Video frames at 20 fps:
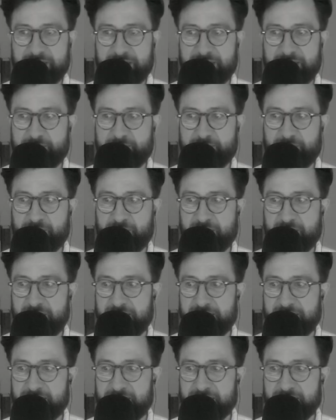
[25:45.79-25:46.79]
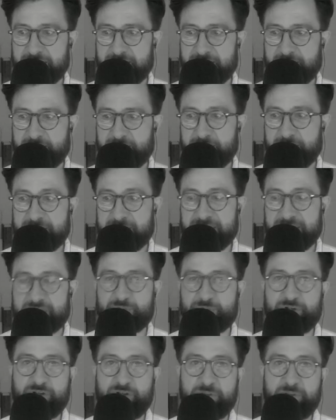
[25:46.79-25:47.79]
And I'm very pleased
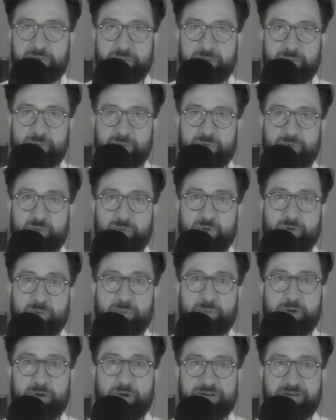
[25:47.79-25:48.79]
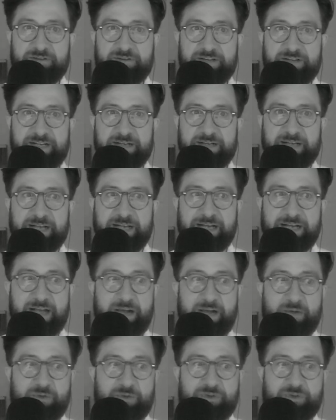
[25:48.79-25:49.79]
with all the people who were part of it and
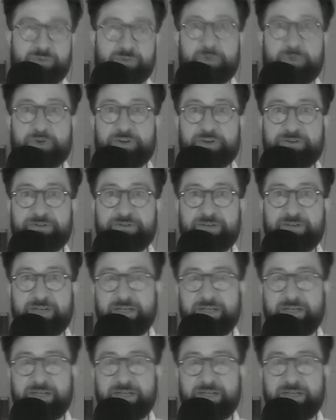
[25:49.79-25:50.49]
how supportive